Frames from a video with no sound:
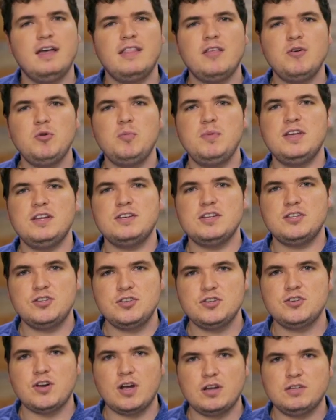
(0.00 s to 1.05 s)
That would be a
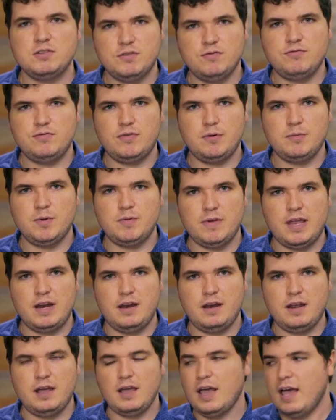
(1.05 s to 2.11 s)
destructive form of
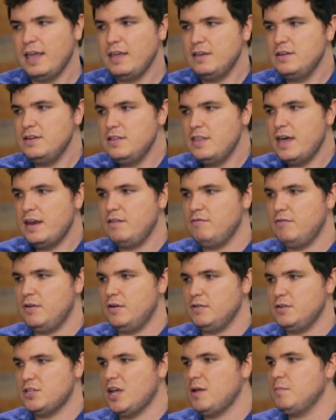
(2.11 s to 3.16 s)
editing. I could do that in
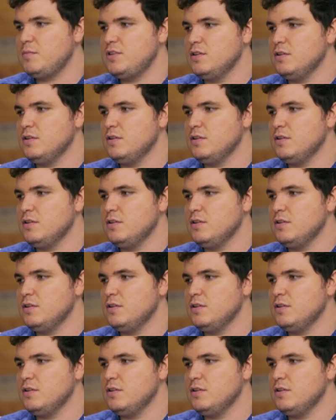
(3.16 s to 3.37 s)
Photoshop